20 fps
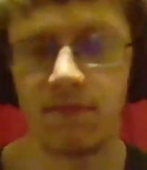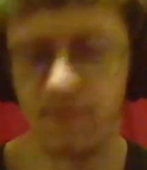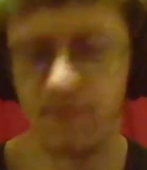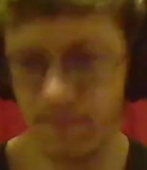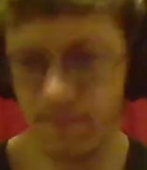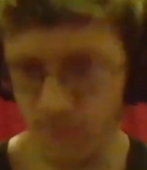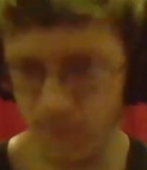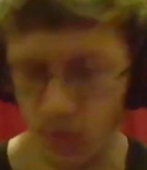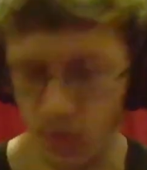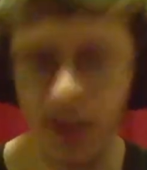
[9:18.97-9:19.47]

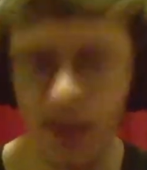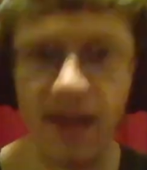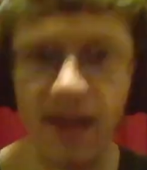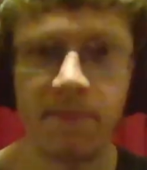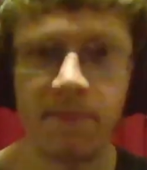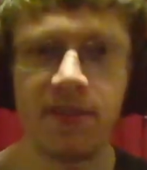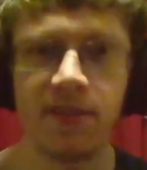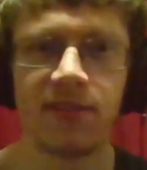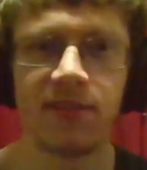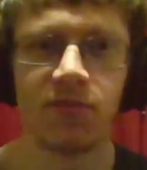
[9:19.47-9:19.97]
What
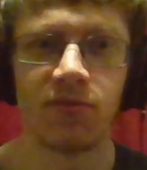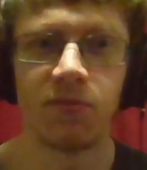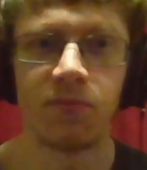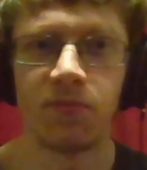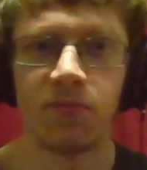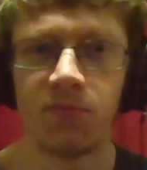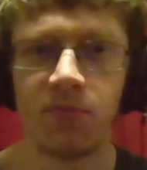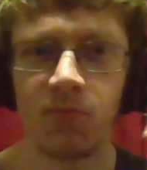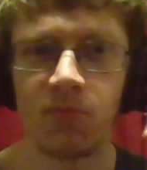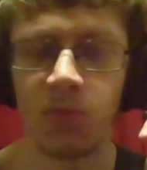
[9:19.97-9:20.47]
happened?
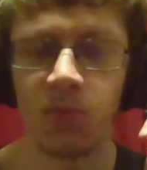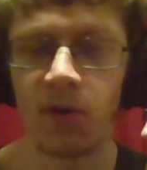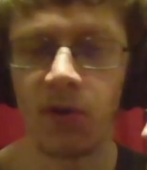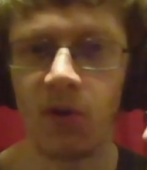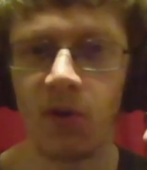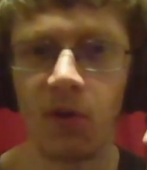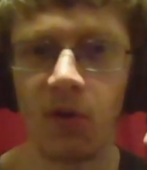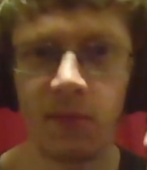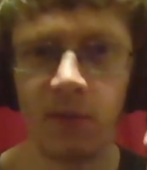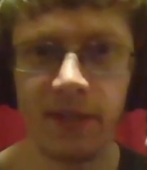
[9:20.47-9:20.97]
Where
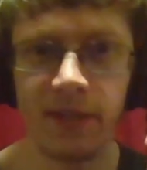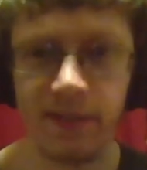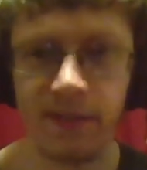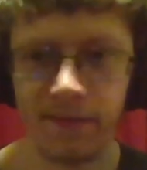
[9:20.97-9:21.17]
are we?